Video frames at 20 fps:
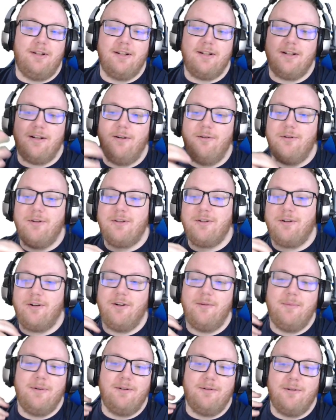Like, oh, the
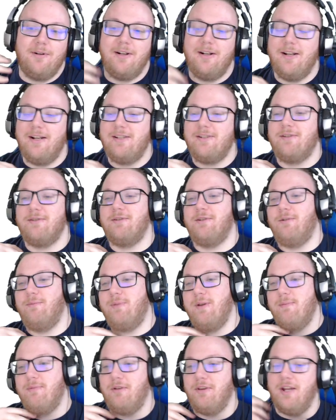tournament organizer
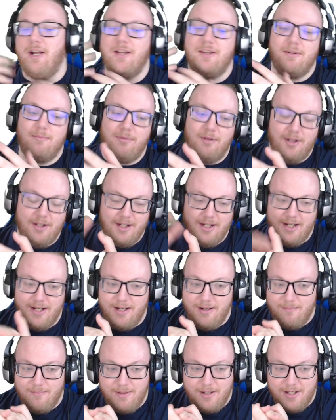told people not to play A
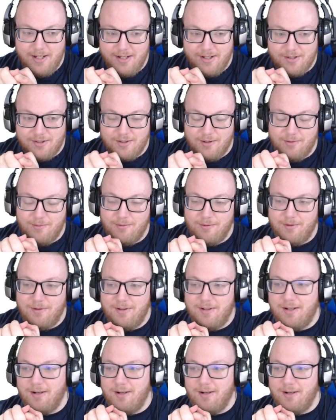D P, so,